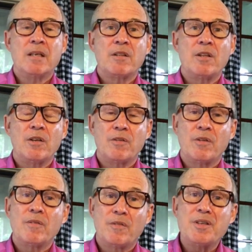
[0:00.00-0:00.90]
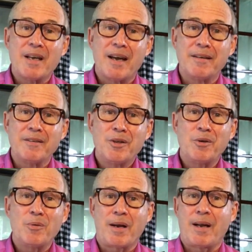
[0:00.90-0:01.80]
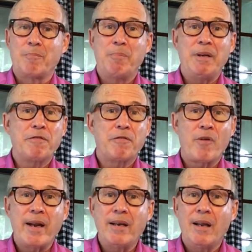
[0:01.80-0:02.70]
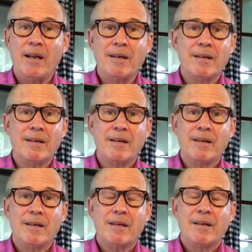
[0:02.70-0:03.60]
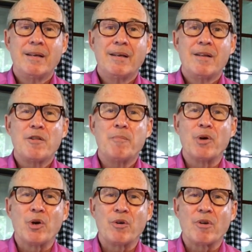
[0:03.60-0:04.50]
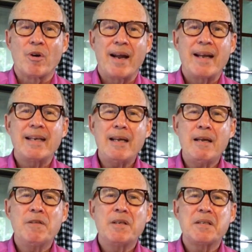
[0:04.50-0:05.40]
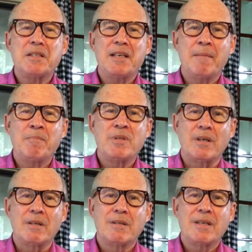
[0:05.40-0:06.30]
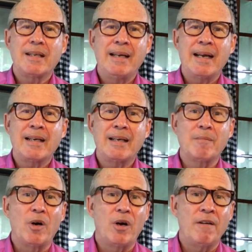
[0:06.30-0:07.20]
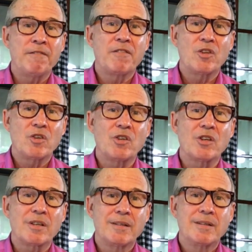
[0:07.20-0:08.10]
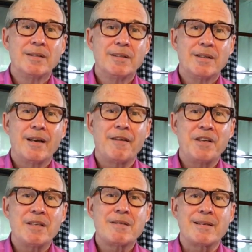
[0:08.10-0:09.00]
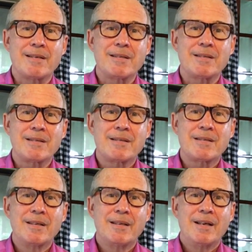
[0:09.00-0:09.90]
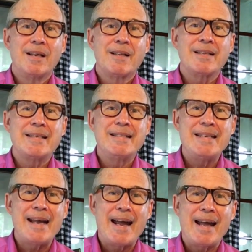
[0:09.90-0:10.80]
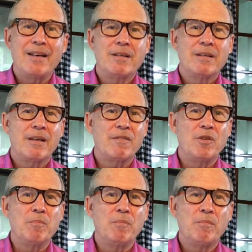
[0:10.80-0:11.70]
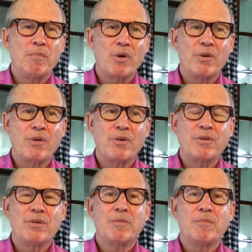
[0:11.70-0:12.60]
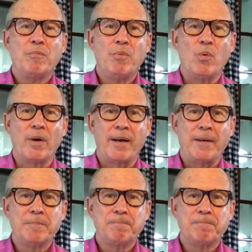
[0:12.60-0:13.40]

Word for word: the, the nun who had befriended the murderer and even attempted to get him off the hook of his sentence. The dad of the murdered boy